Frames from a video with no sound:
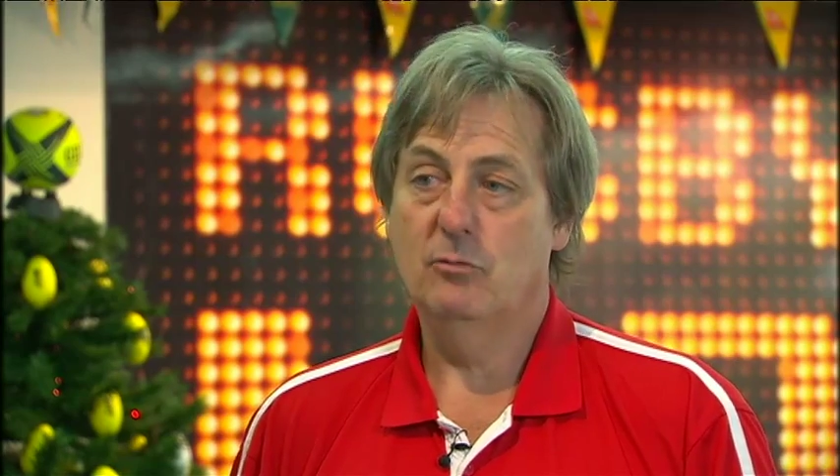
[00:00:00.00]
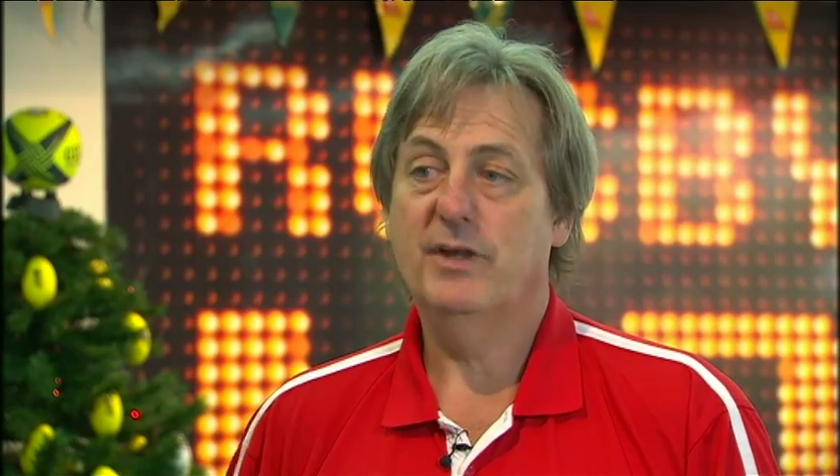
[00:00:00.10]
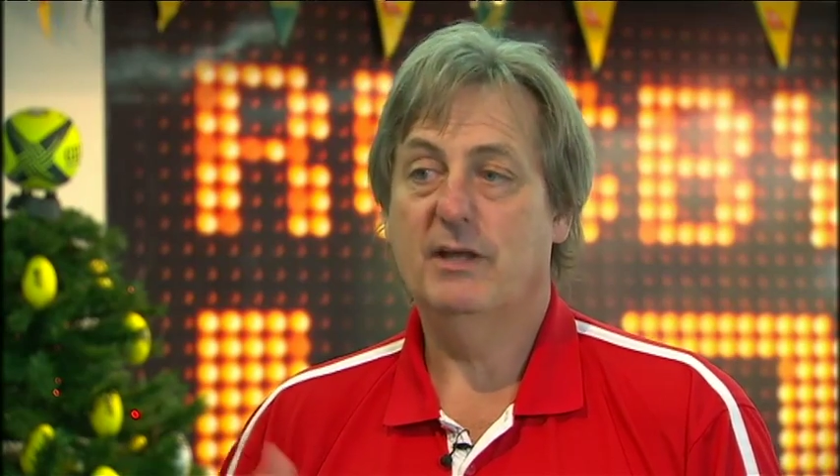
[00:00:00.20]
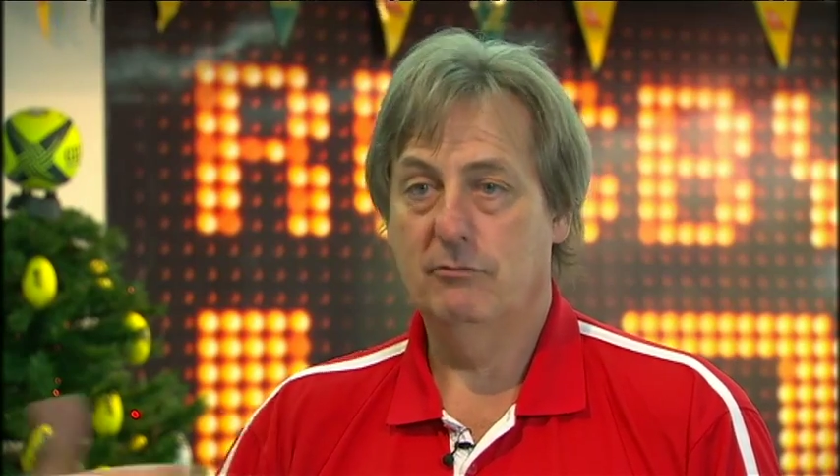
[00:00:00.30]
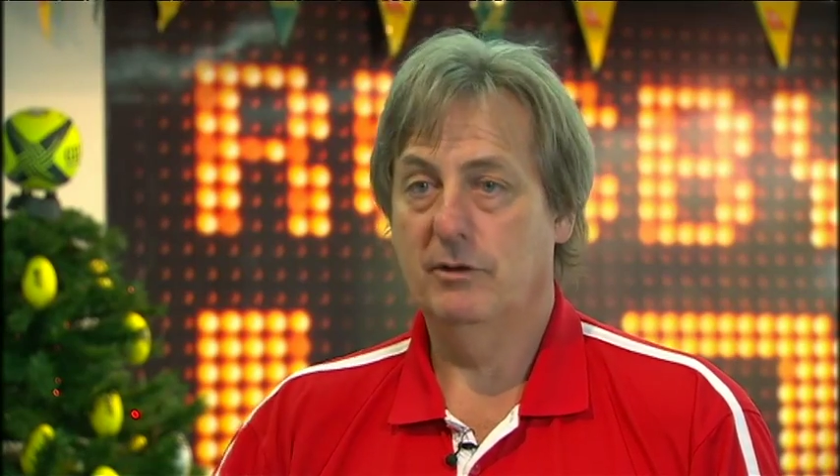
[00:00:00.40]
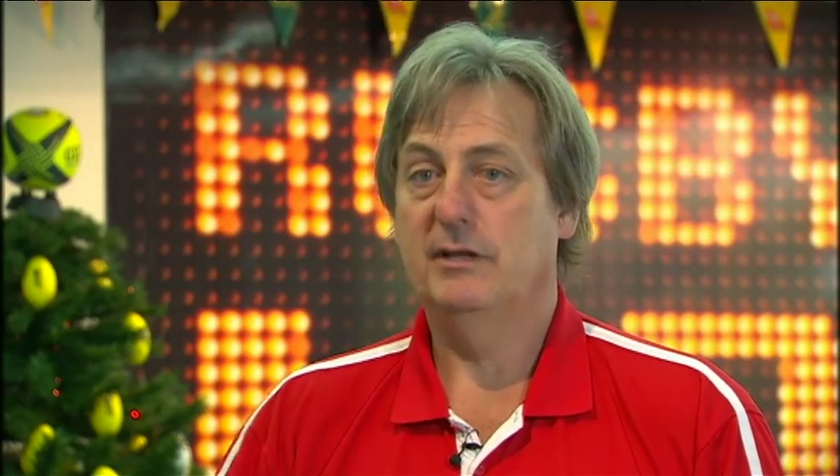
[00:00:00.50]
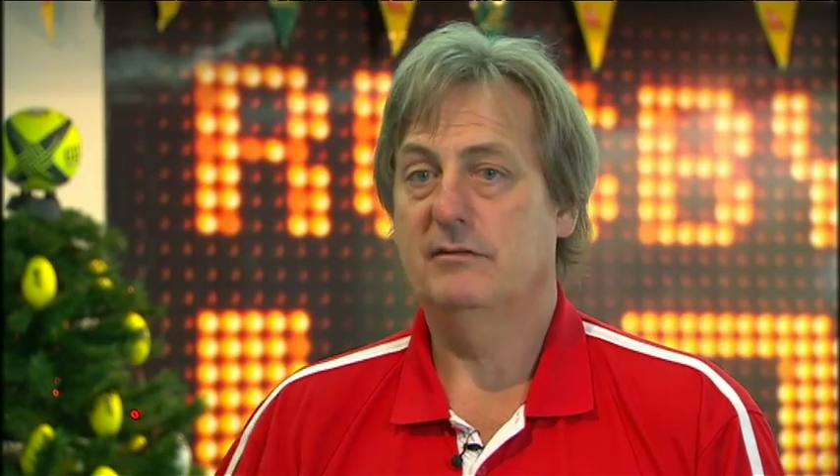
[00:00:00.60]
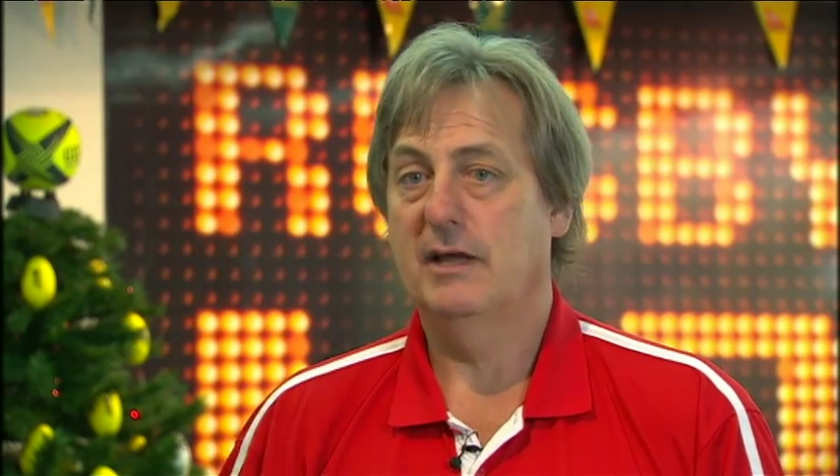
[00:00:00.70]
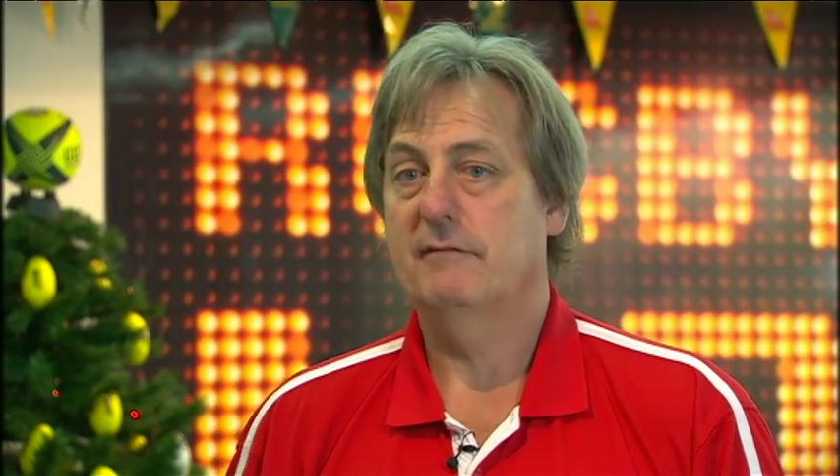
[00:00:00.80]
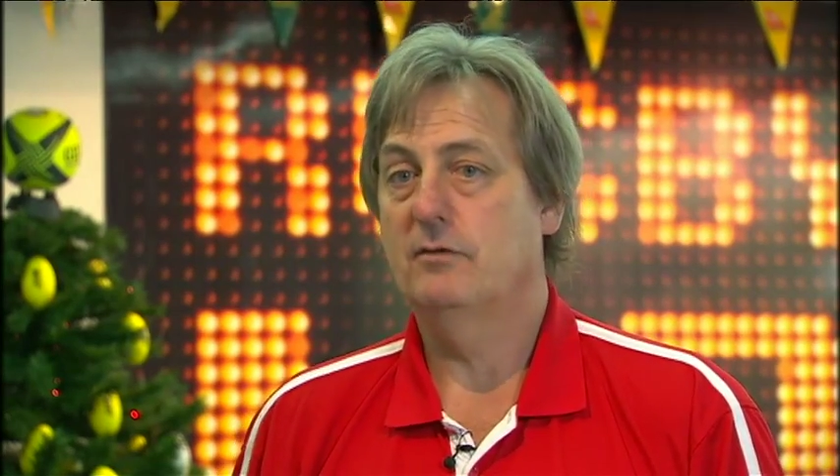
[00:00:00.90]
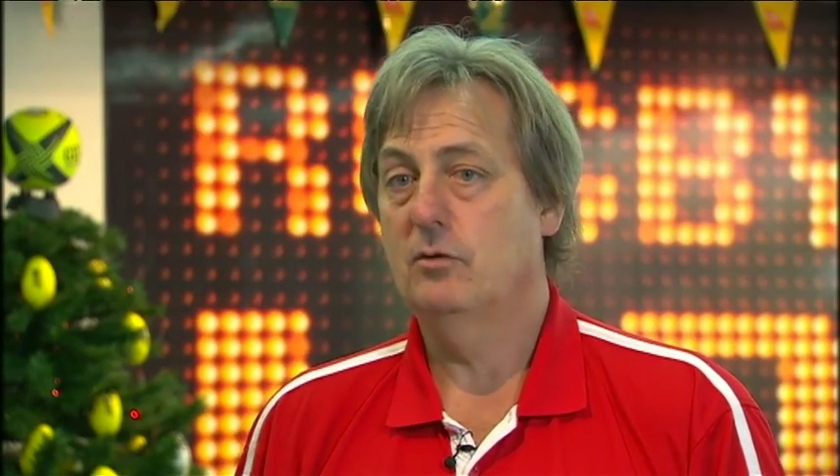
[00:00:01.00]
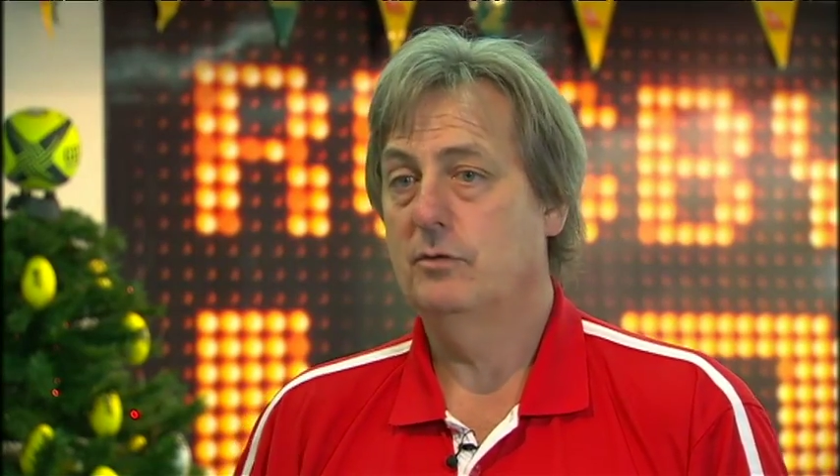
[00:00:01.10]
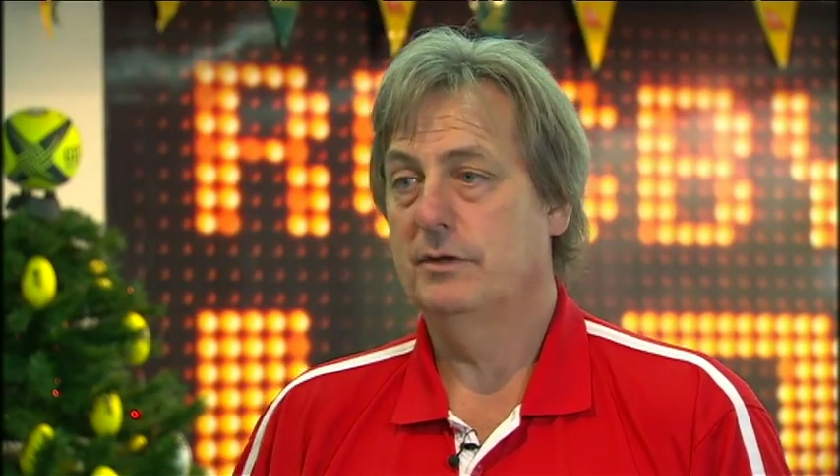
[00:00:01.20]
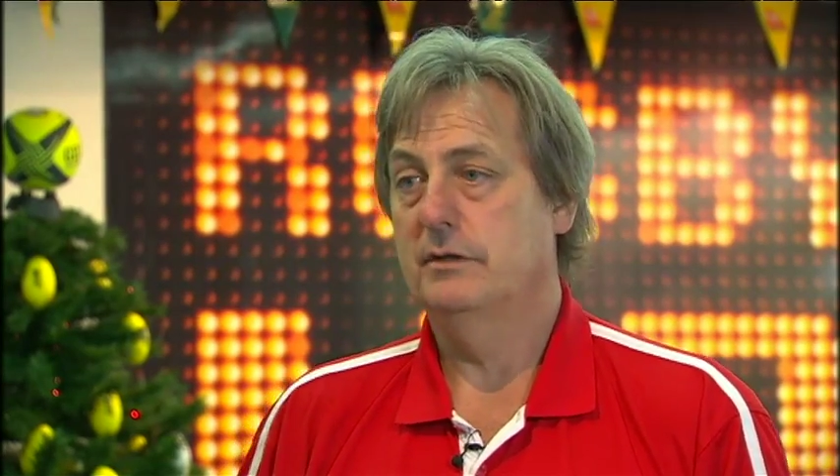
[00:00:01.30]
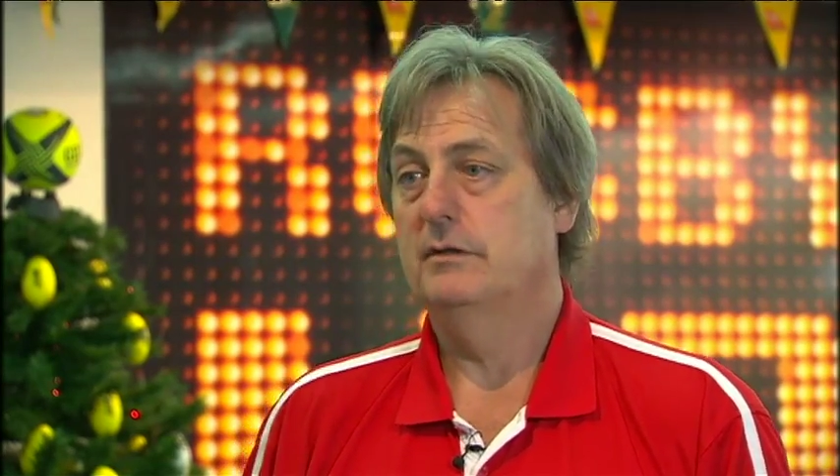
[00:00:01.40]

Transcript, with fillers: we can really take forward.